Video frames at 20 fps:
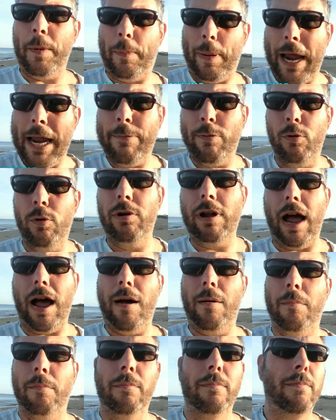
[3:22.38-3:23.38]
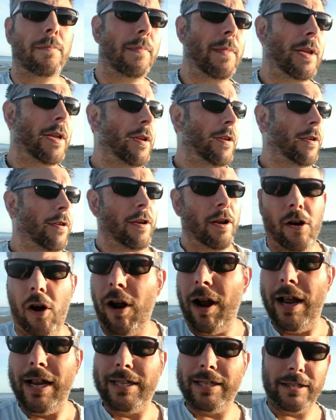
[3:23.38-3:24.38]
The people will come.
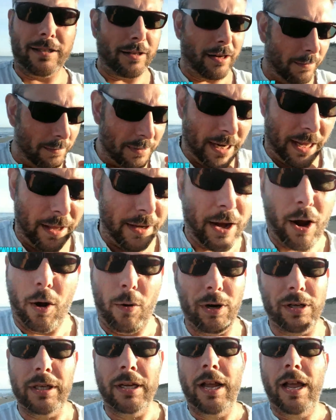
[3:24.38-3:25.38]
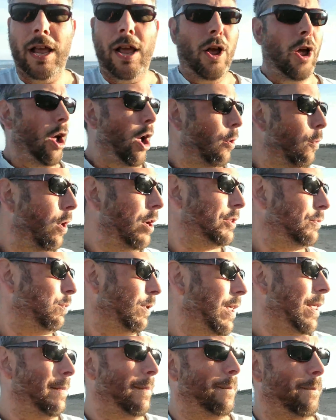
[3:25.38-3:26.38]
All right, I'm telling you, I watched
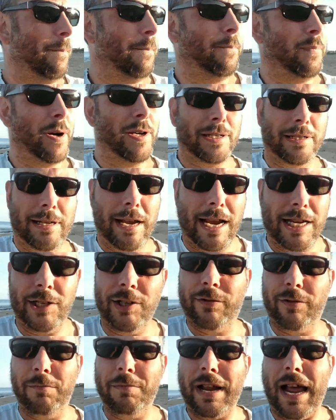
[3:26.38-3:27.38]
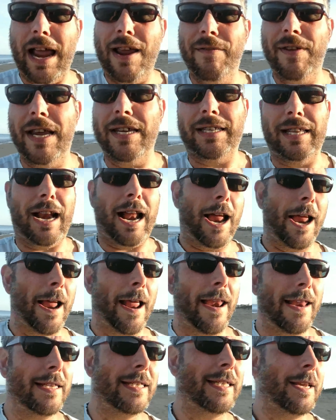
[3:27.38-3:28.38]
one of the presentations from Dave yesterday,
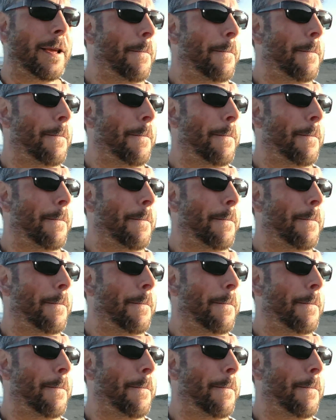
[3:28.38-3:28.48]
and